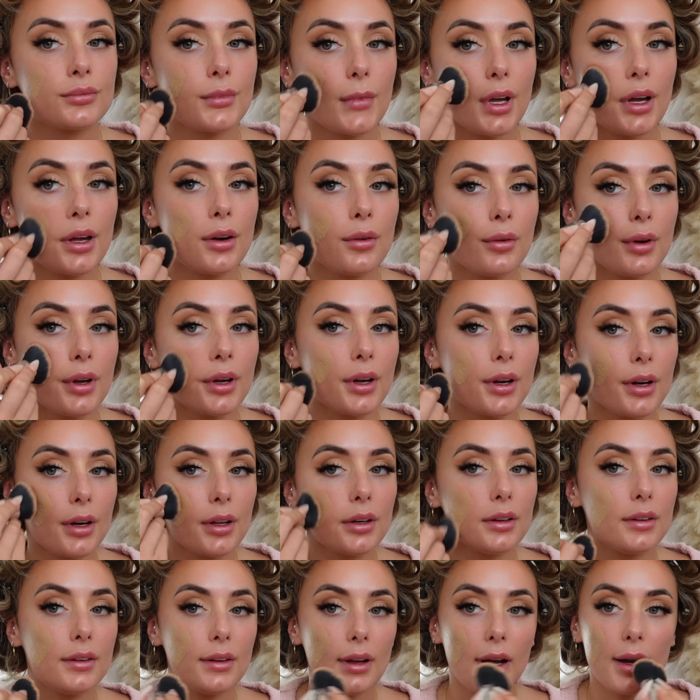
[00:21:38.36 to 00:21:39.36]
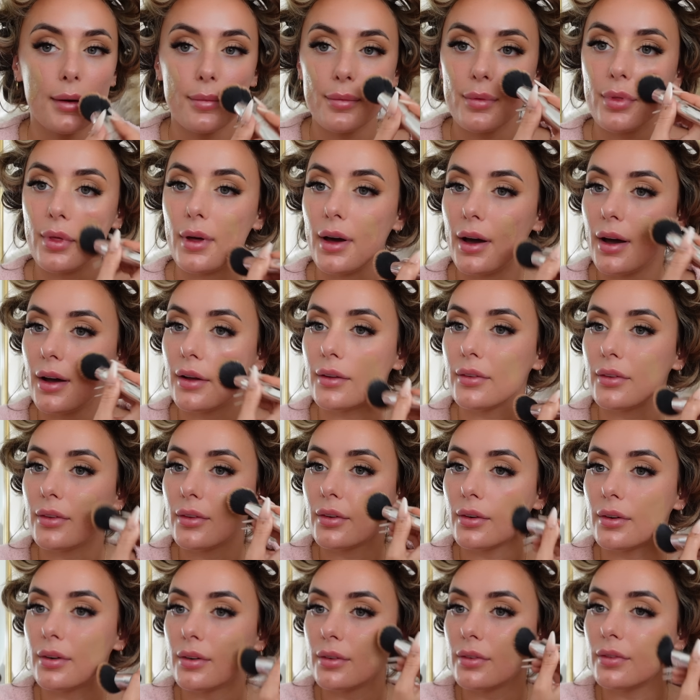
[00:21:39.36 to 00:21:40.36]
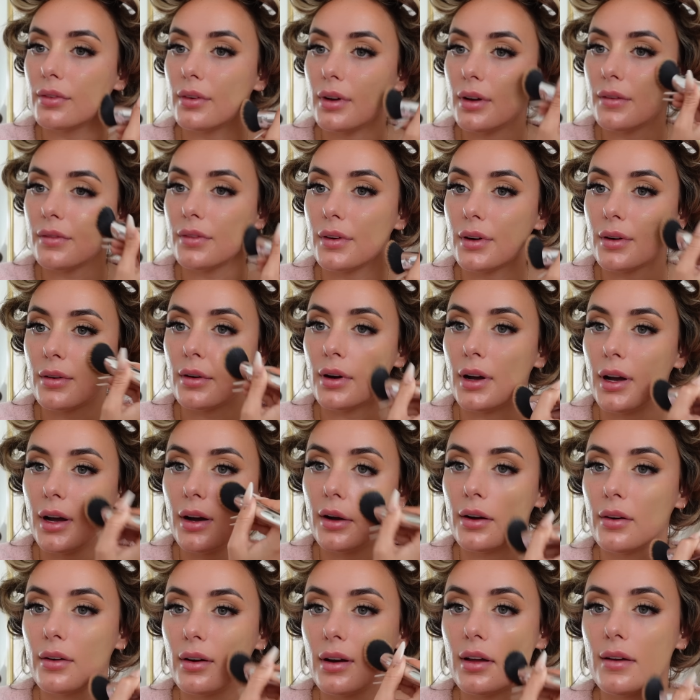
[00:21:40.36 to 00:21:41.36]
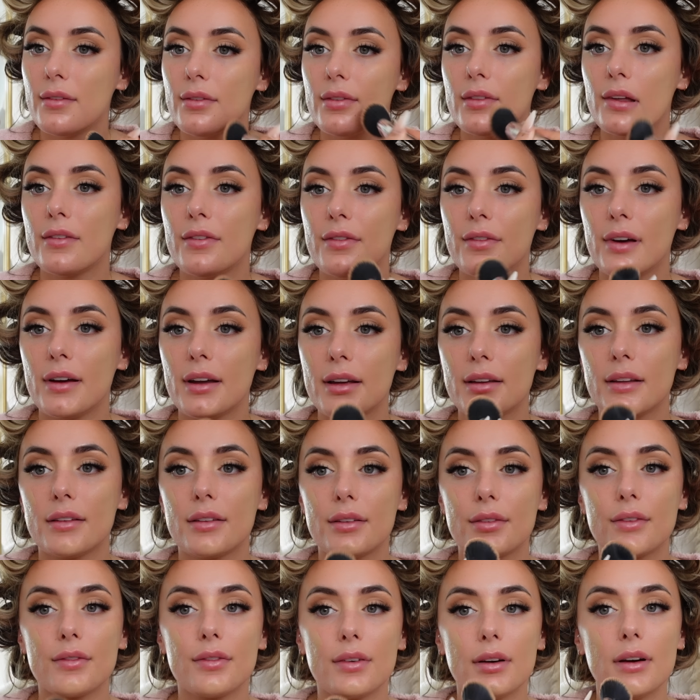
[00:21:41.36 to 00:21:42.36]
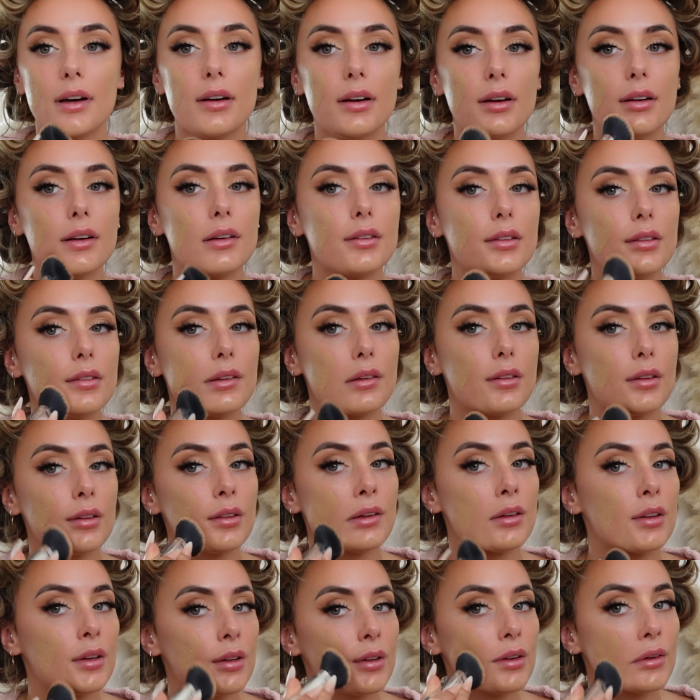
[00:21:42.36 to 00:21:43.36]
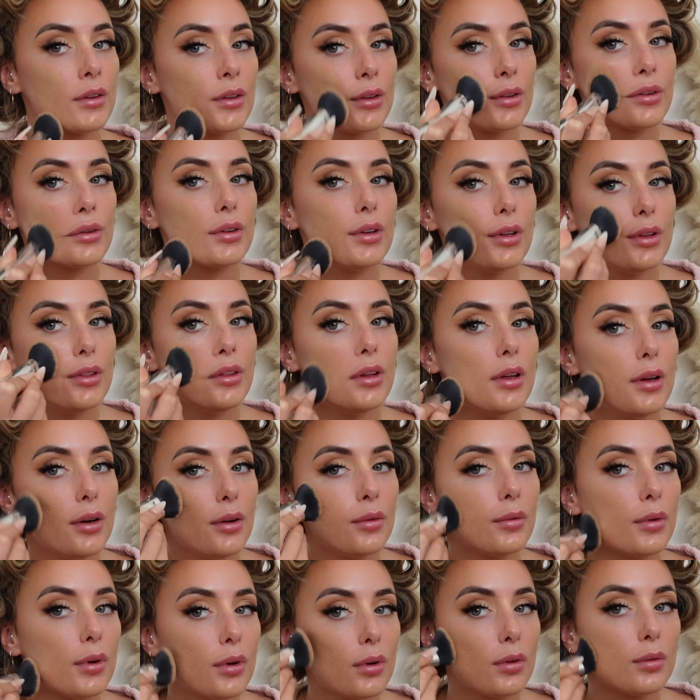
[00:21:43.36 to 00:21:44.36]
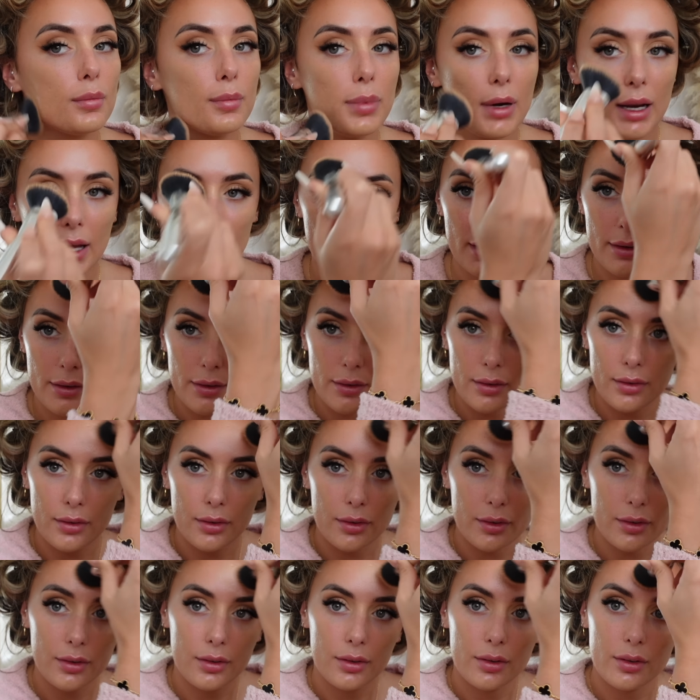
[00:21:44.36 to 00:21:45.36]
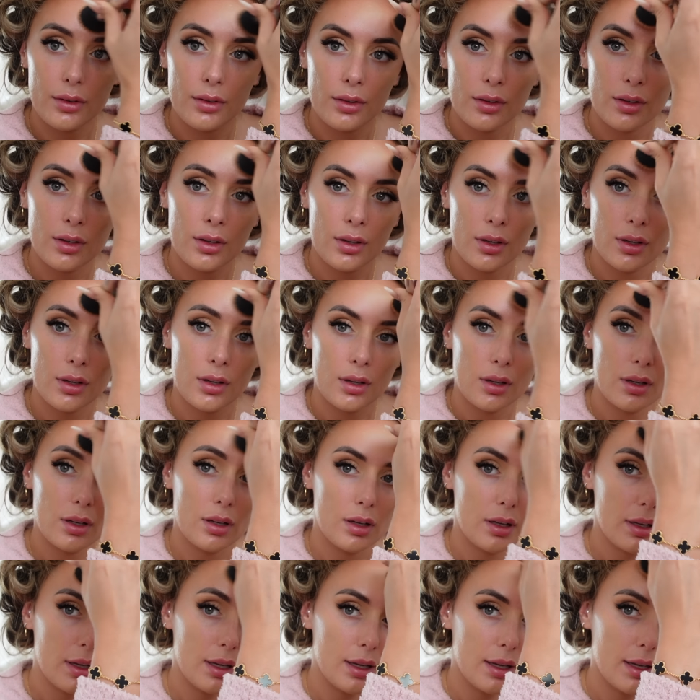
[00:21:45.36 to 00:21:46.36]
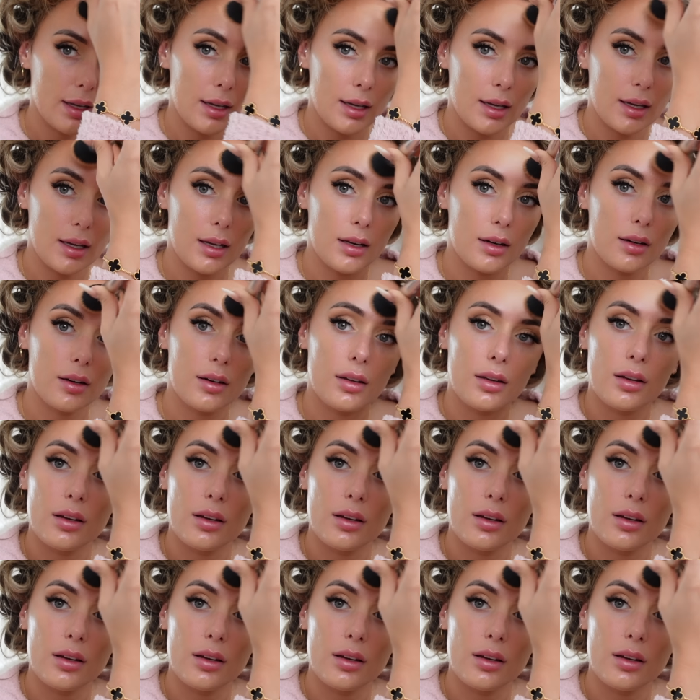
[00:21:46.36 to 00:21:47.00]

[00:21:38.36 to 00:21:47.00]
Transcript: And we're going to dab that sort of everywhere, all over the face first, and then we'll blend it in.